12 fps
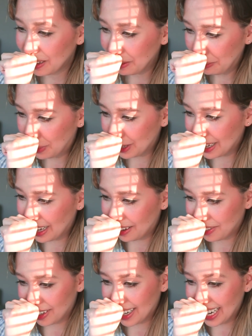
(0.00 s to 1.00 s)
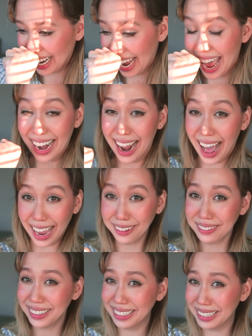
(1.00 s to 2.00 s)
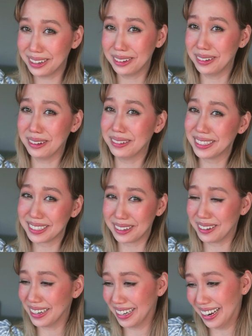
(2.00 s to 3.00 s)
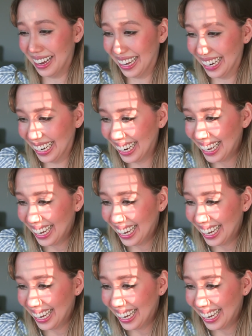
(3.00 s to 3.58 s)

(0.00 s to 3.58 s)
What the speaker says: book cover, and I really don't know what's going on.